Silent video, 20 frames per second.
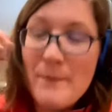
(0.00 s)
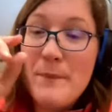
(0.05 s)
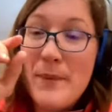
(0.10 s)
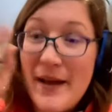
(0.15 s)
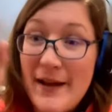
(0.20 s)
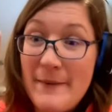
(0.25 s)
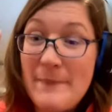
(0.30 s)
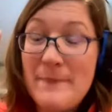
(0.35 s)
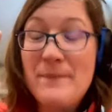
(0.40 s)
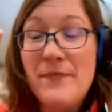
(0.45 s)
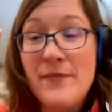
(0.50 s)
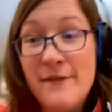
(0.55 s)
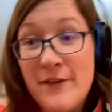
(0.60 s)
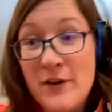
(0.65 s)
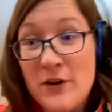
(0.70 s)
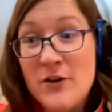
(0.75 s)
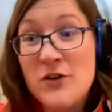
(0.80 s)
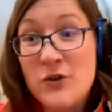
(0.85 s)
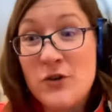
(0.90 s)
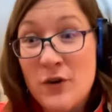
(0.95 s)
But the
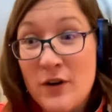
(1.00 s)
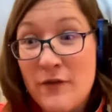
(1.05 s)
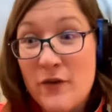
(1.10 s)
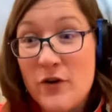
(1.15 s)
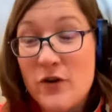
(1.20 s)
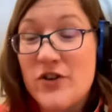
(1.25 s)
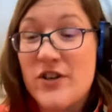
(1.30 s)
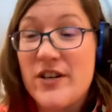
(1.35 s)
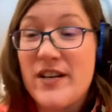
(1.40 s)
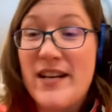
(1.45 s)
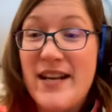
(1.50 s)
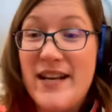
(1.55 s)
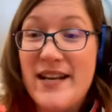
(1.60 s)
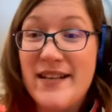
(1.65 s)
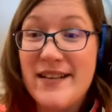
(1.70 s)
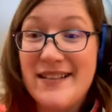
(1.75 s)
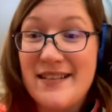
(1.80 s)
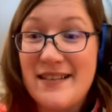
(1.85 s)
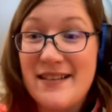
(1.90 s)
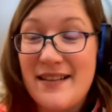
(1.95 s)
very short version
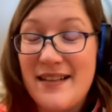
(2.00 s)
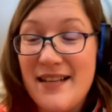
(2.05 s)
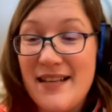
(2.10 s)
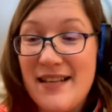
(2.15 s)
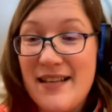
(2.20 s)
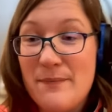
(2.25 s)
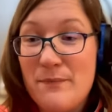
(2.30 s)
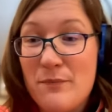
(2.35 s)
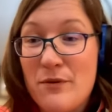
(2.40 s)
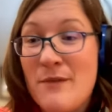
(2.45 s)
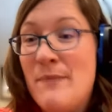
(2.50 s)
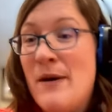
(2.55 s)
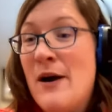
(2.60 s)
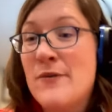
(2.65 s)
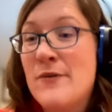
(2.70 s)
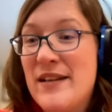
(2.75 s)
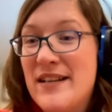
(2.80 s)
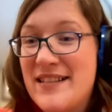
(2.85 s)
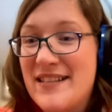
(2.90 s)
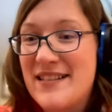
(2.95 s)
is the
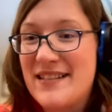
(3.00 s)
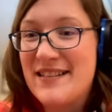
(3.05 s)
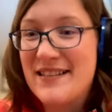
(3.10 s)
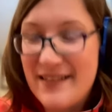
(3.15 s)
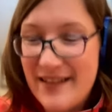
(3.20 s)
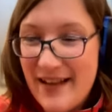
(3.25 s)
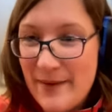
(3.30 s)
proponents,